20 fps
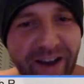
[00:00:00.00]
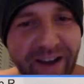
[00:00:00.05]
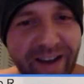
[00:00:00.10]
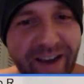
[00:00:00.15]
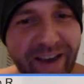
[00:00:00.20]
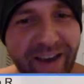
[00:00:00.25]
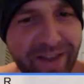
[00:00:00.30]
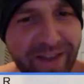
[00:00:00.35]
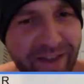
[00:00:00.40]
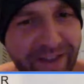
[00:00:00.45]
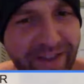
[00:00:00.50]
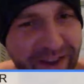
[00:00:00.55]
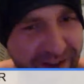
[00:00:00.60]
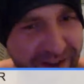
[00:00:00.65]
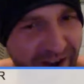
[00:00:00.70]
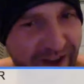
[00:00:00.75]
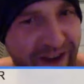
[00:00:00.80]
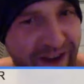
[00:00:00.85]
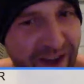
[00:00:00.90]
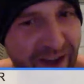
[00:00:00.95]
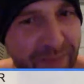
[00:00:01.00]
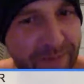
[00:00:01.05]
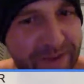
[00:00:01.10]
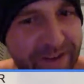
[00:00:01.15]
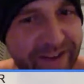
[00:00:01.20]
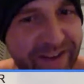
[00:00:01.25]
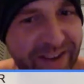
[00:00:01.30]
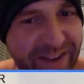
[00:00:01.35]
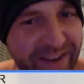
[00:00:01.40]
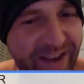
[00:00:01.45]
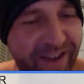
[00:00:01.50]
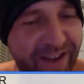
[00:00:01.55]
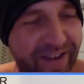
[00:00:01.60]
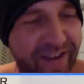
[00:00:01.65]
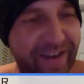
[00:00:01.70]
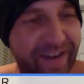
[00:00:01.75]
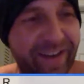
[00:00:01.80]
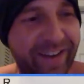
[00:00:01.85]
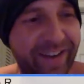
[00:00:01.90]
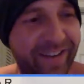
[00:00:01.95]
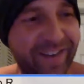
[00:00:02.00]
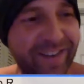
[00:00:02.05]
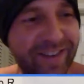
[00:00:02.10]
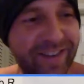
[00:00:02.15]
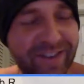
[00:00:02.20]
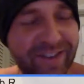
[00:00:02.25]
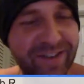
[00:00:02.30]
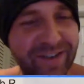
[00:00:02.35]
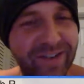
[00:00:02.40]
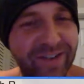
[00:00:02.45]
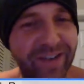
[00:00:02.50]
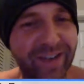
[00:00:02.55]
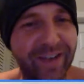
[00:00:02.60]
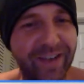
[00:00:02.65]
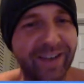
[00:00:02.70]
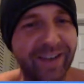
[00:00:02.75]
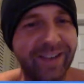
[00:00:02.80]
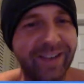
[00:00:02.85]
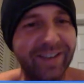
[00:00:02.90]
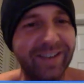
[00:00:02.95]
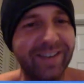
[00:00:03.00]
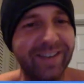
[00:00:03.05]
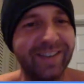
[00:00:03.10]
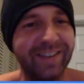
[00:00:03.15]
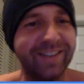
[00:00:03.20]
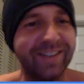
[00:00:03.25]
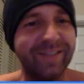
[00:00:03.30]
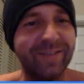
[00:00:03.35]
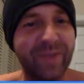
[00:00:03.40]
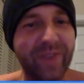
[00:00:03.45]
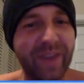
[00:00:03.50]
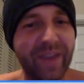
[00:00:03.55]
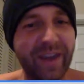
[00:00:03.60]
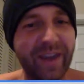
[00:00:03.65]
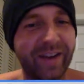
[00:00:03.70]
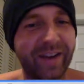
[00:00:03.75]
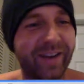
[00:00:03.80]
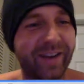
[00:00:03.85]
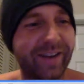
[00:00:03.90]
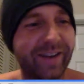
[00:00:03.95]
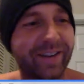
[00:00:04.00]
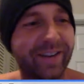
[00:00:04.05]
and that kind of happened again, essentially, with Hannah.